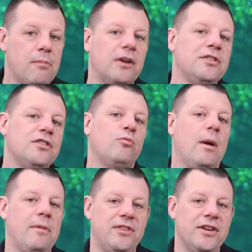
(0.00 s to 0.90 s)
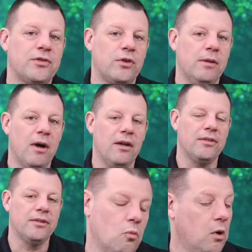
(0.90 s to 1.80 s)
March is Women's History Month.
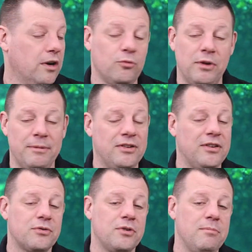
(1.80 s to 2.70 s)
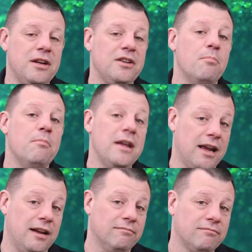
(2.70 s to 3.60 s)
What does Women's History mean to
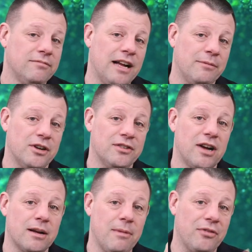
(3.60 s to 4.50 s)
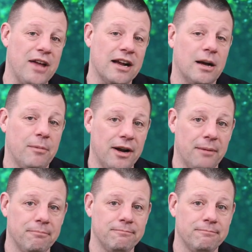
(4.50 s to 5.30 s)
me? I'm going to talk about that coming up.